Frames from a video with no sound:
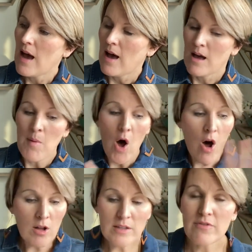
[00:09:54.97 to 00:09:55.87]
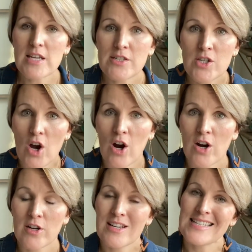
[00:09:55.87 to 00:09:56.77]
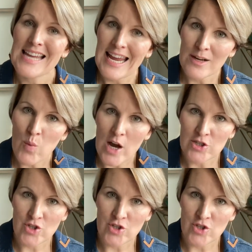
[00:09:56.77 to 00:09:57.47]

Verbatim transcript: Um, all of this yarn is hand wash,